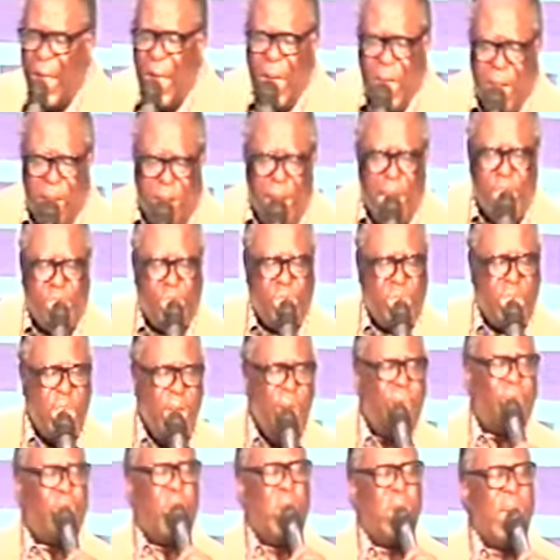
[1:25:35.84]

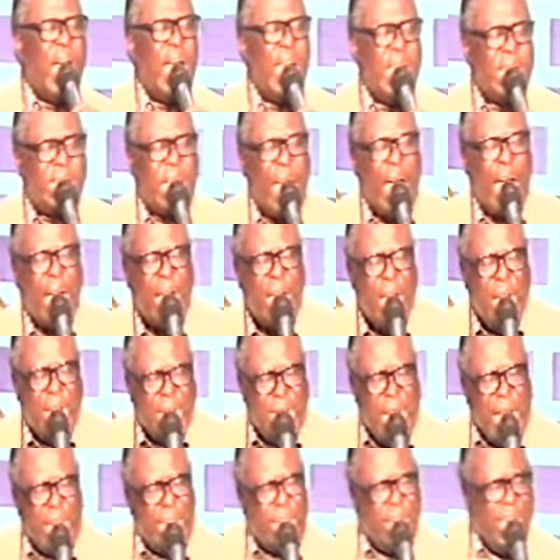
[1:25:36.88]
Receive tonight uh,
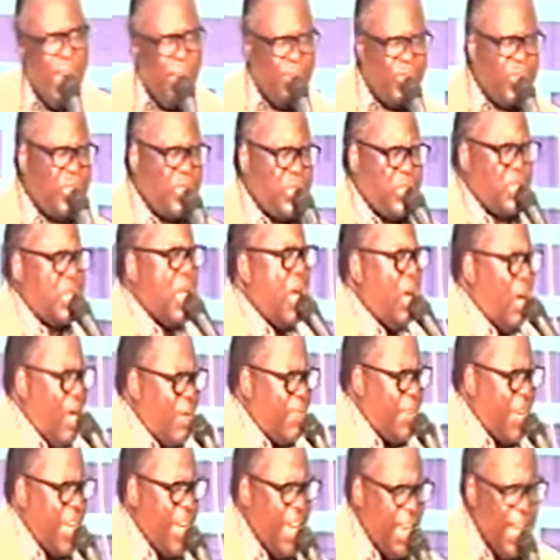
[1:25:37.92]
the gifts of
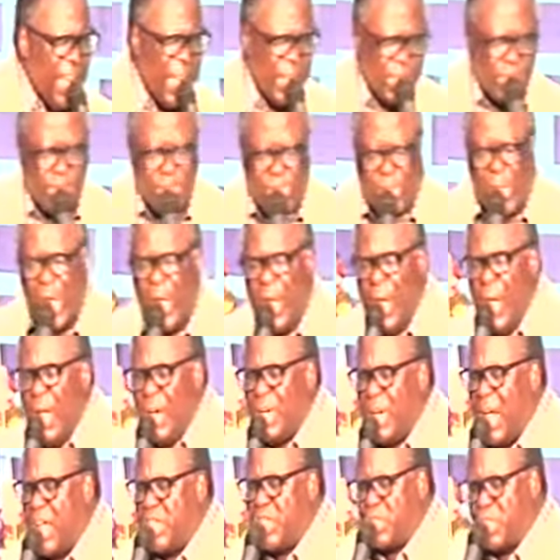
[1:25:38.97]
healings.
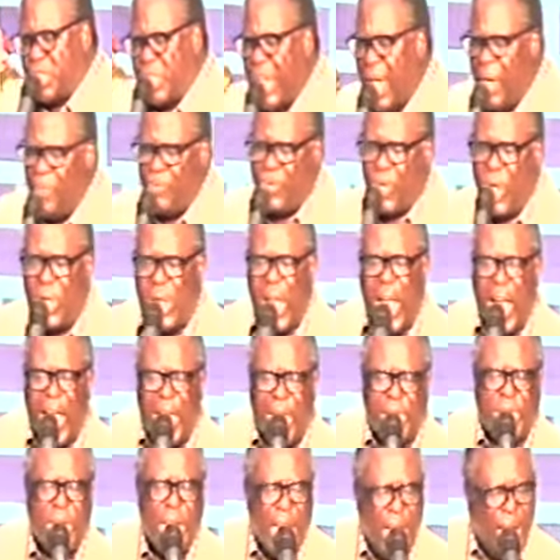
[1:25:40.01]
Receive
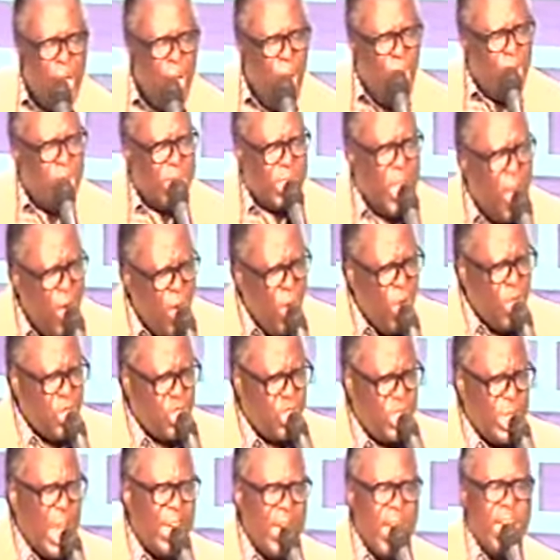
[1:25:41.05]
tonight
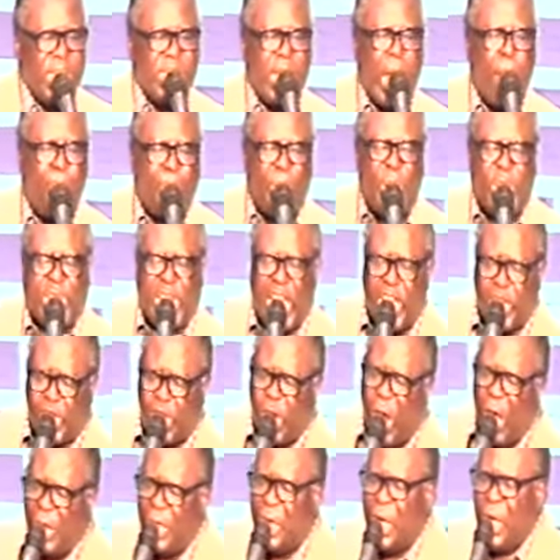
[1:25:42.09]
tongues and
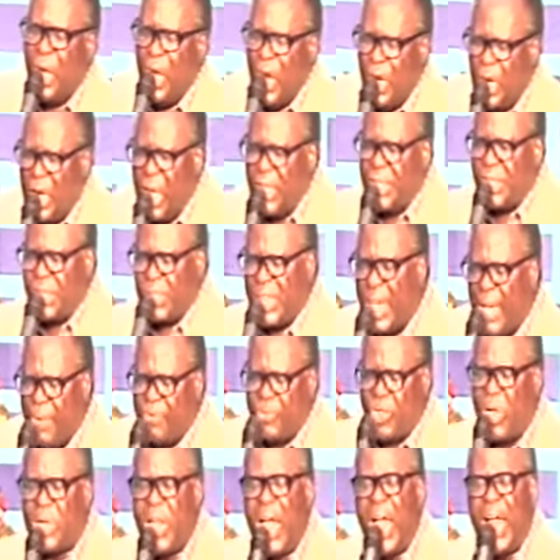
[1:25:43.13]
interpretation. Receive
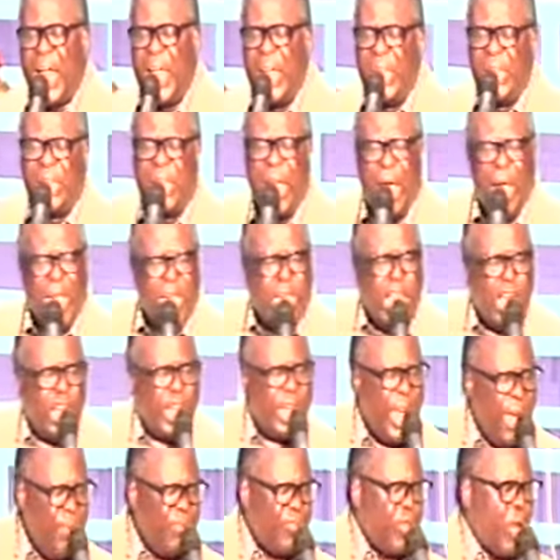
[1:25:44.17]
tonight the
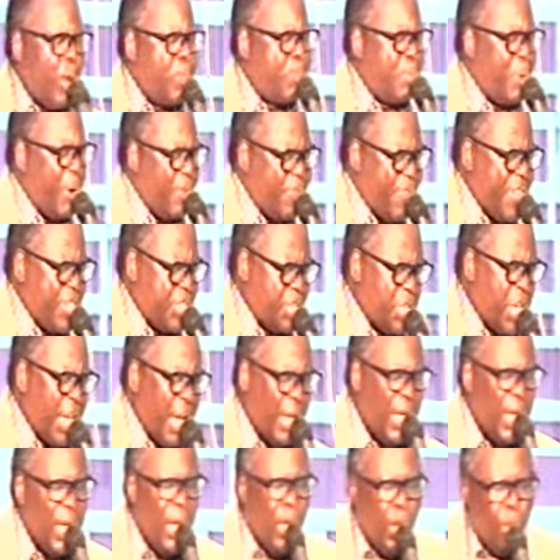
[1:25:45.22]
gift of prophecy.
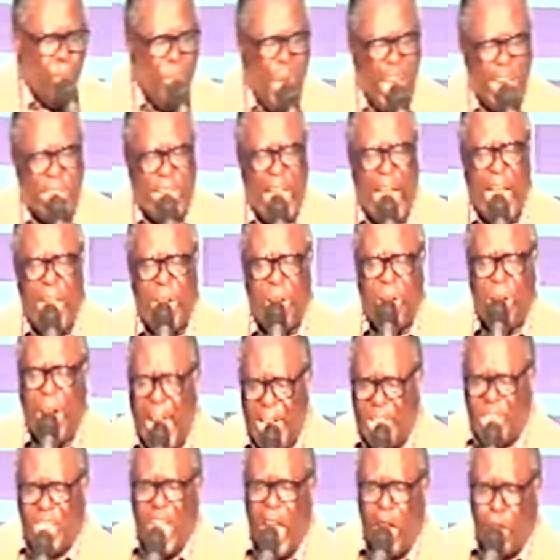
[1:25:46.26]
Be
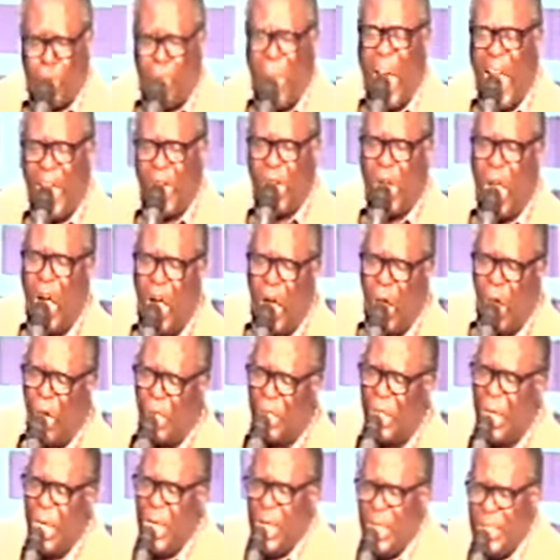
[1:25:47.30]
directed by God.
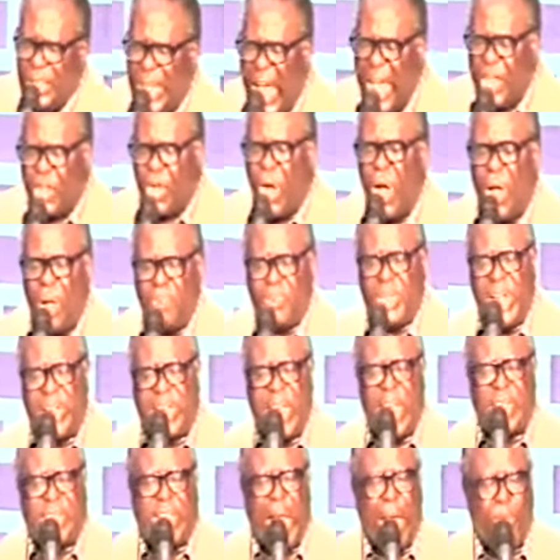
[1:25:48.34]
Take up the
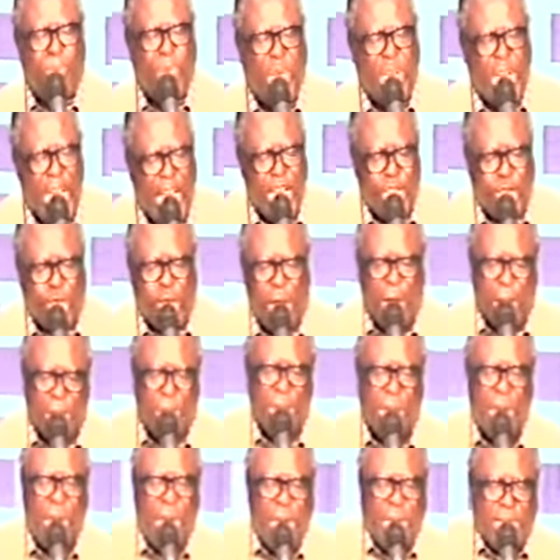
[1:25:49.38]
determination.
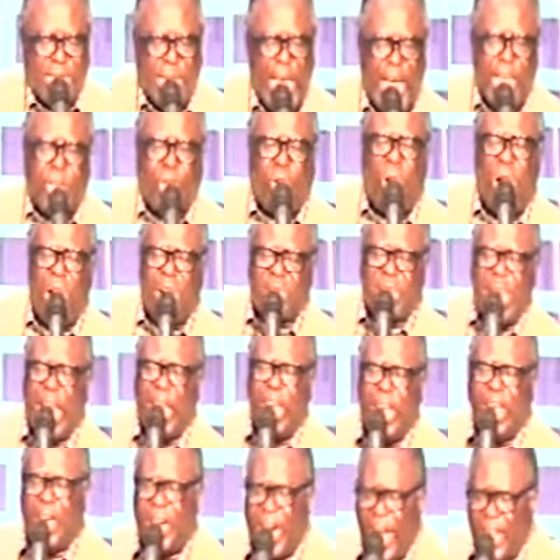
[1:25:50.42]
Take up
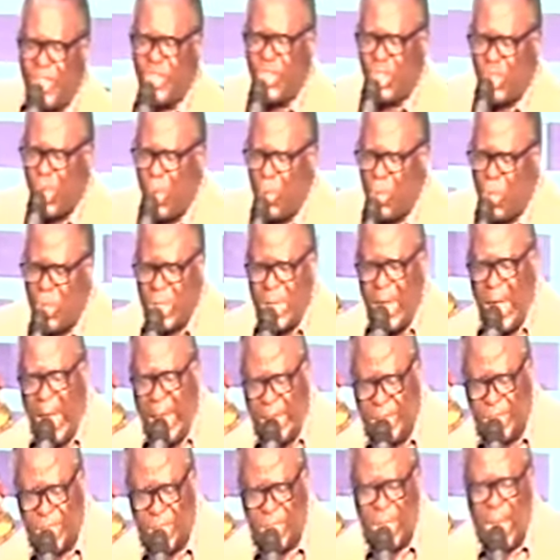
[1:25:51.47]
the
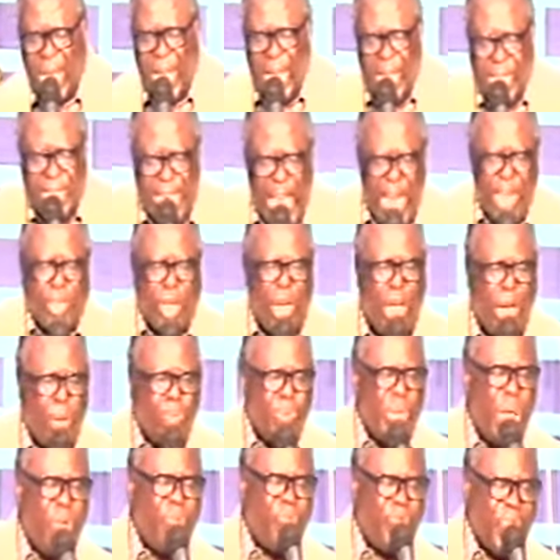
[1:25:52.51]
resoluteness. Take
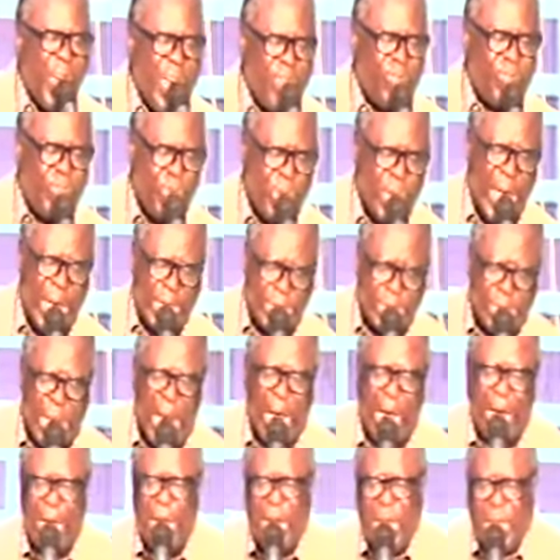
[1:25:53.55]
up the faithfulness.
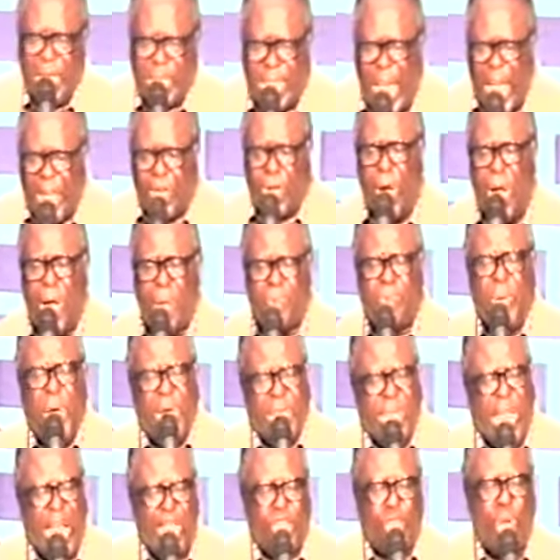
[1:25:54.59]
Take up
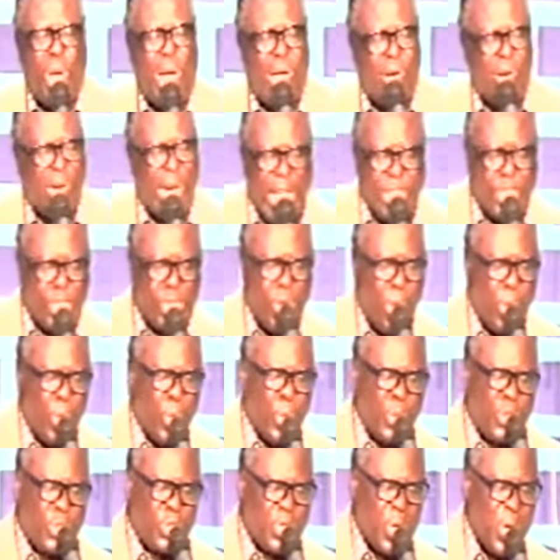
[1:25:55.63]
that you are
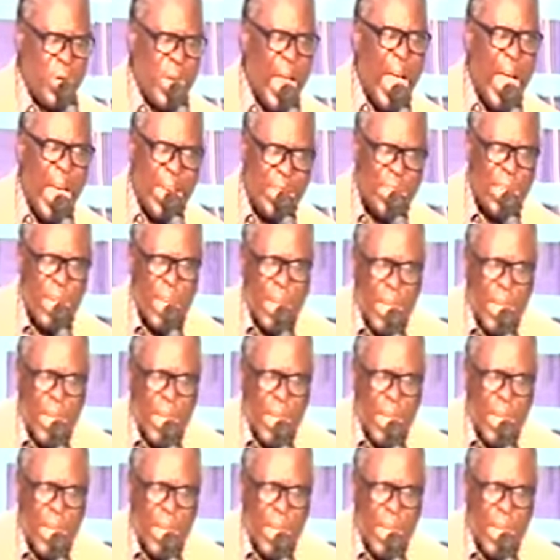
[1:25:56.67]
resolute tonight.